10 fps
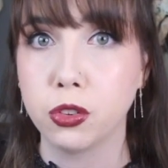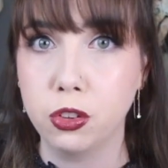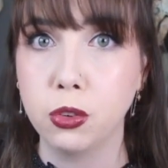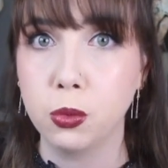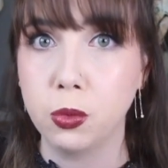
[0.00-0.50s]

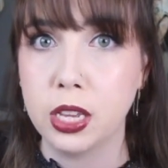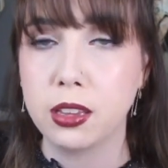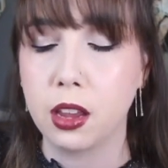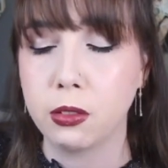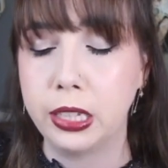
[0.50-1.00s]
to the
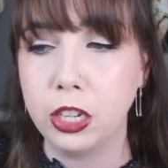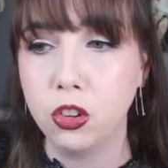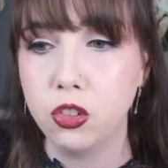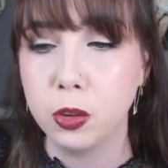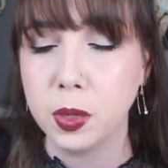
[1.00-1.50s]

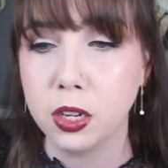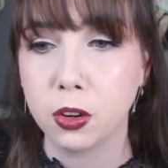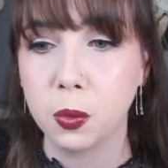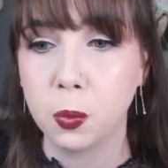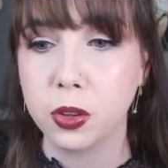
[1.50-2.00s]
anti-relationship
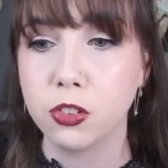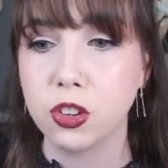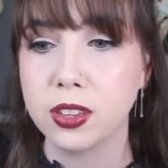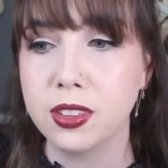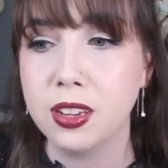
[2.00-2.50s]
year, was
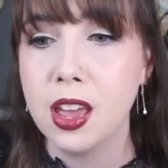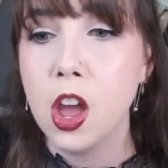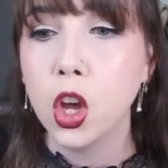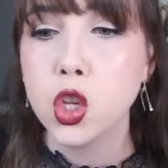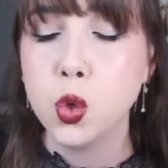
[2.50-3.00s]
just
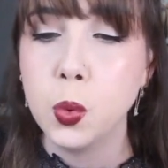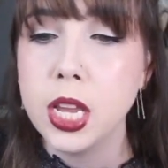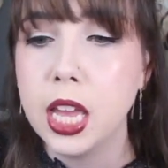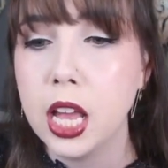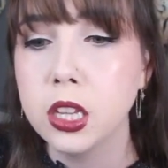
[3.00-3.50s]

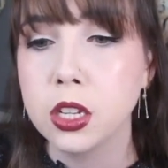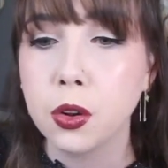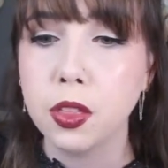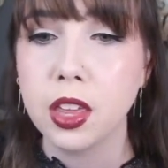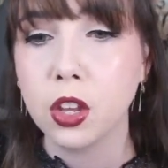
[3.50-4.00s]
tweaking
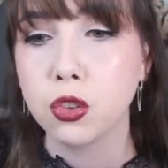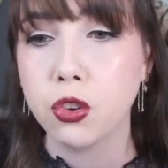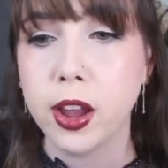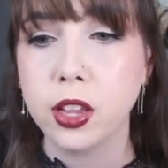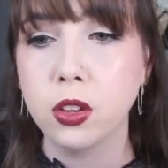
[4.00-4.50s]
little things,
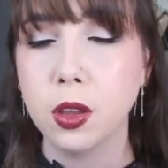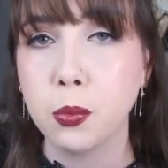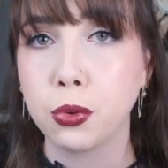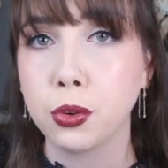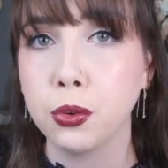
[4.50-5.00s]
trying to
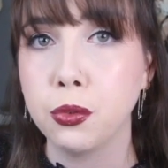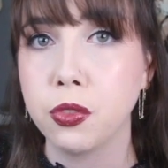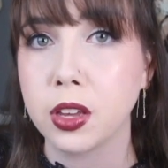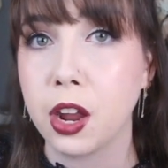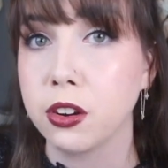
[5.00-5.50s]
improve
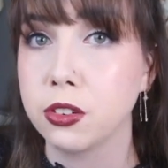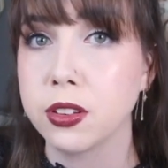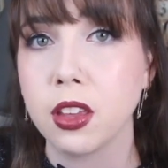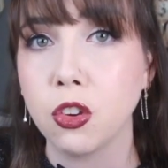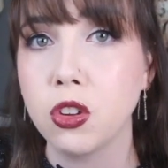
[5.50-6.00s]
the
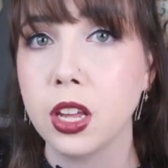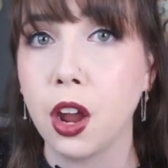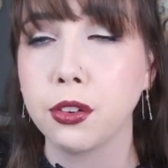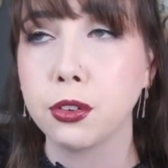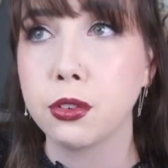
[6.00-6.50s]
characterization and
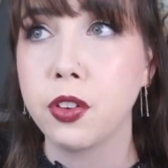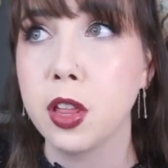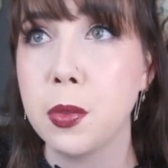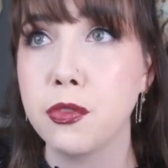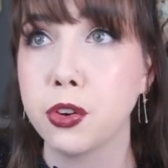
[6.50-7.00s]
character
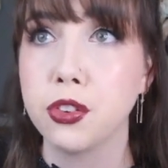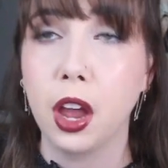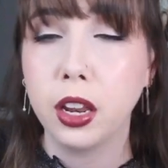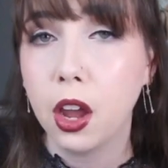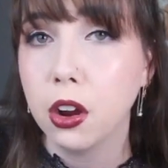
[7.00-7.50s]
development for
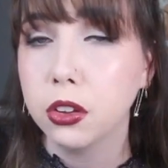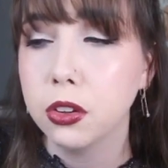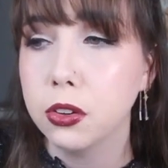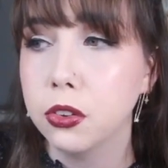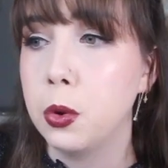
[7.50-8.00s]
side
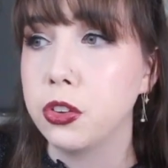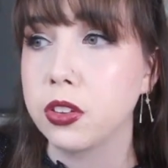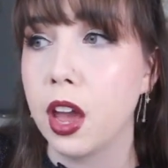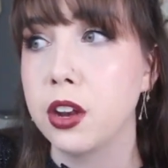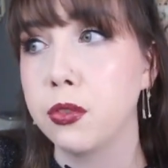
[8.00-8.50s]
characters, which is
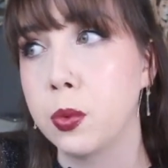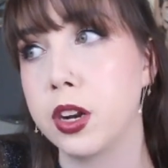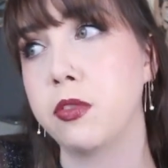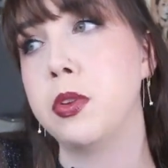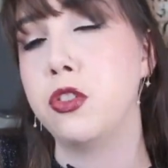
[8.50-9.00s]
kind of what
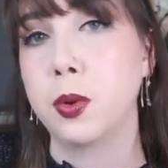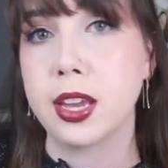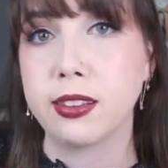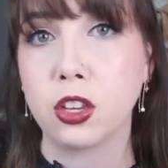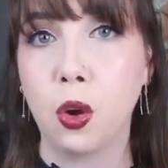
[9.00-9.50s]
I've been doing
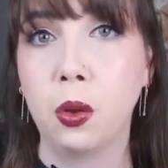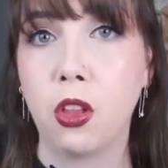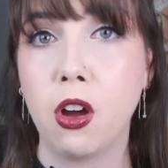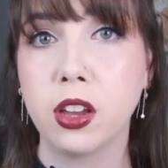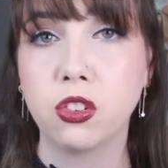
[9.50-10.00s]
as I go
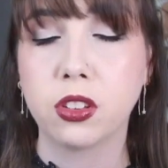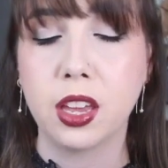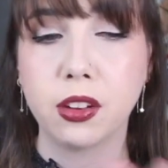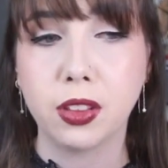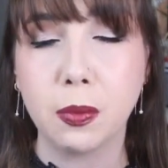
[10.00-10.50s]
along. It's just
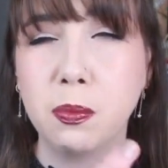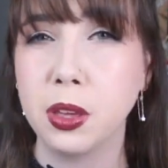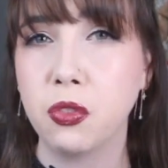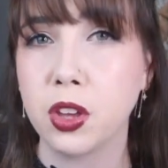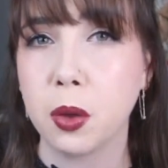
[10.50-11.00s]
kind of like
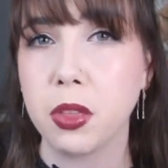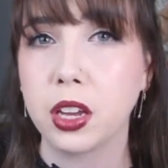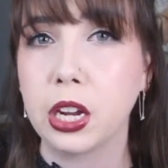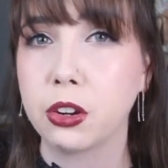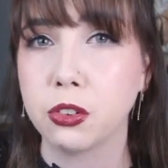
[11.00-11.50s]
beefing up that
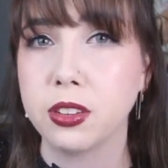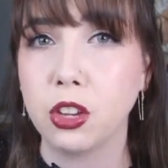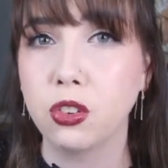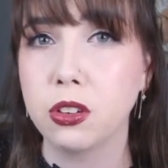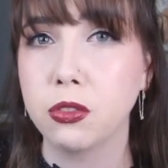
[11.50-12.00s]

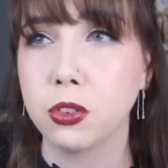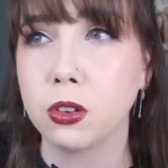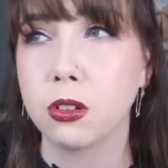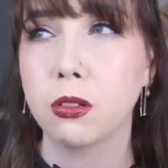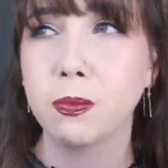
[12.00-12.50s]
characterization
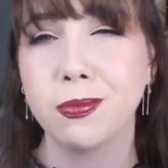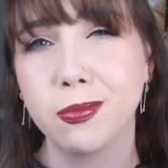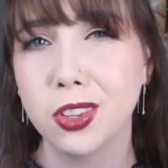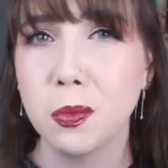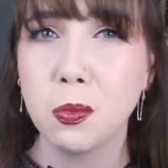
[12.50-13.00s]
for
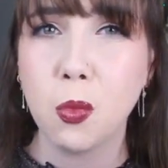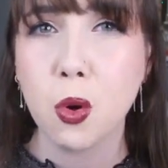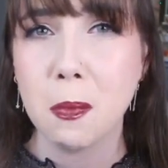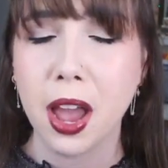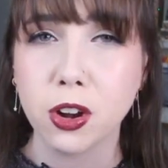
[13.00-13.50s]
some more
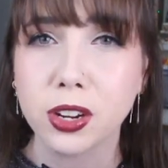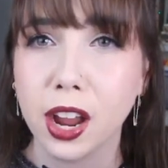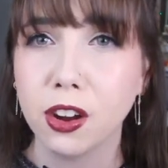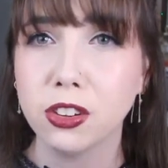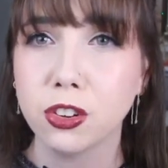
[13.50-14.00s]
minor
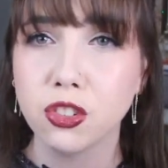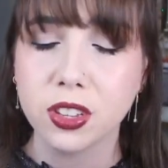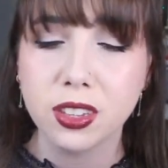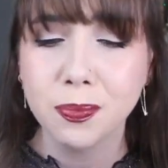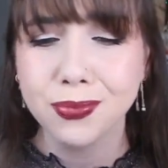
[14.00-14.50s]
characters,
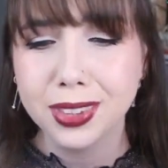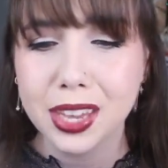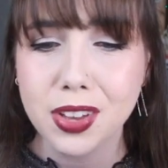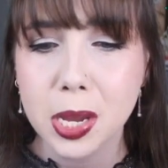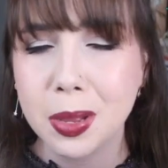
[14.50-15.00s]
just
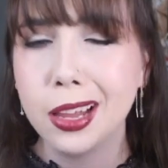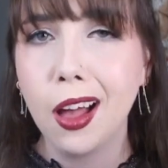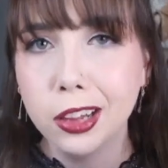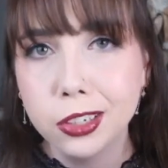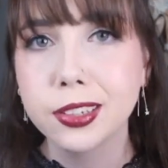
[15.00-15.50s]
giving them a
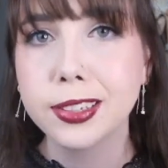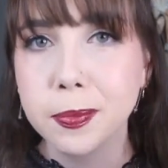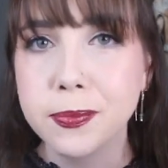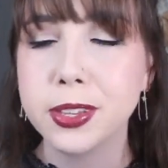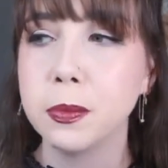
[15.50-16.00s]
little
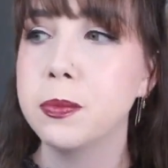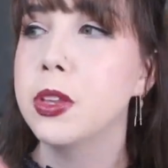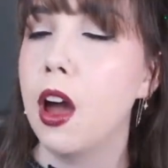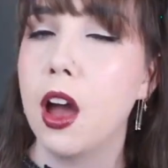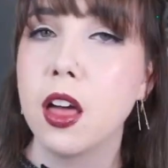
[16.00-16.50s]
some.
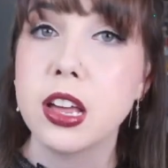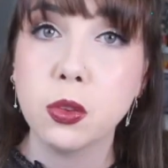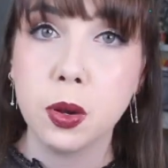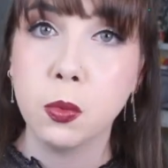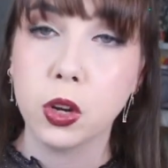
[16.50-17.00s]
That's
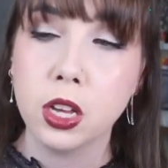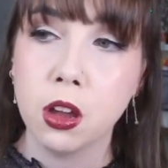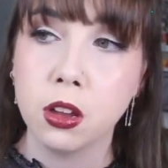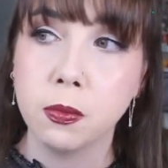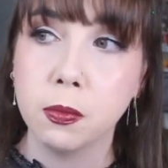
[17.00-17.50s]
what I'm working
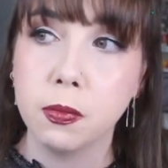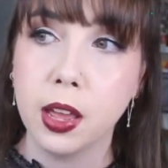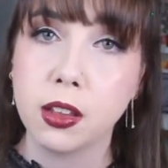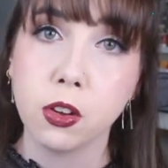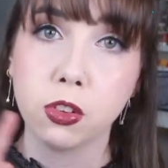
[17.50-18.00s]
on,
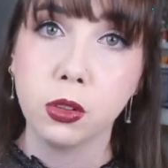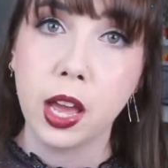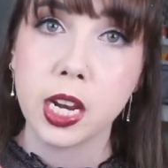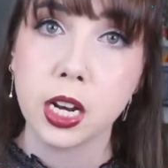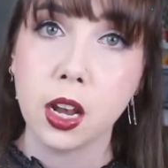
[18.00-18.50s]
and also
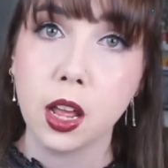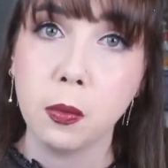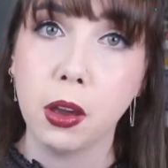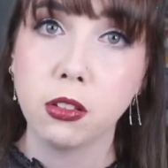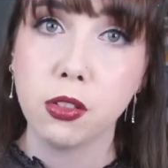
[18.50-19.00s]
line editing.
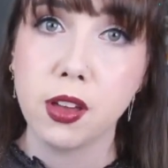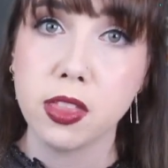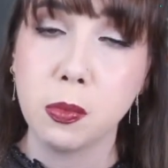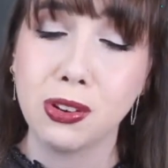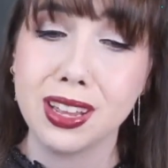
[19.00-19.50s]
But other than that,
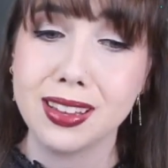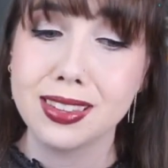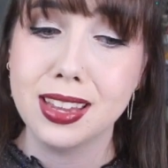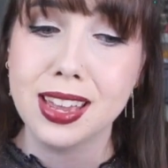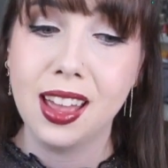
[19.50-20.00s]
the book
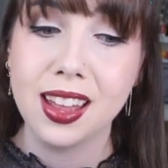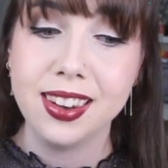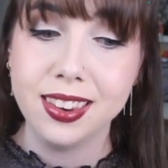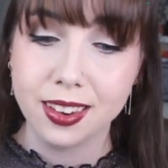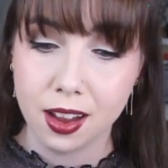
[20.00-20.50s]
is
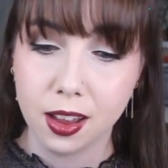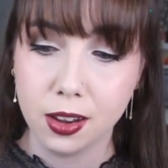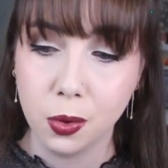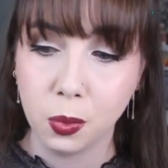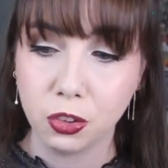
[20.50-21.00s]

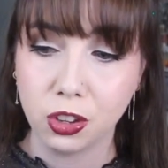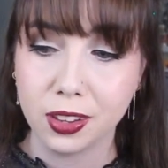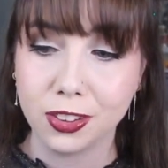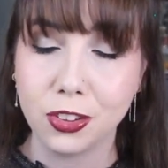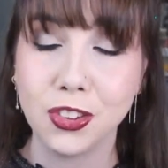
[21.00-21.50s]
done, which
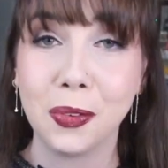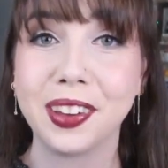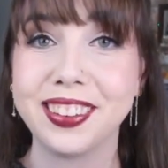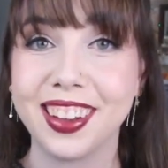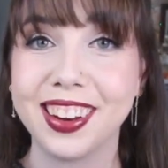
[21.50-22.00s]
is so
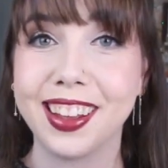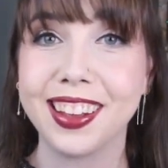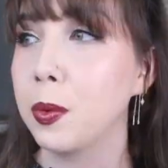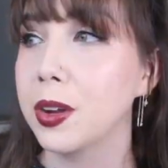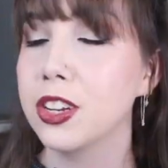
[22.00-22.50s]
exciting. I
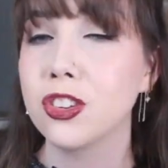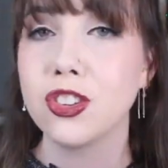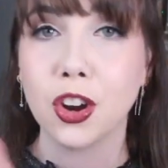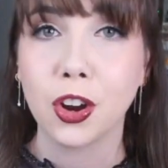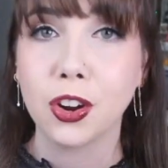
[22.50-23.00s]
think we're gonna
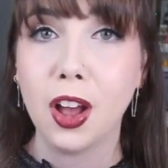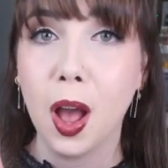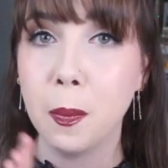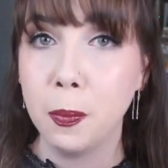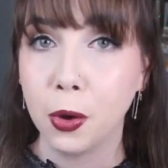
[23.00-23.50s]
start
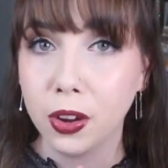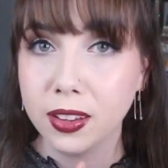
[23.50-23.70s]
a book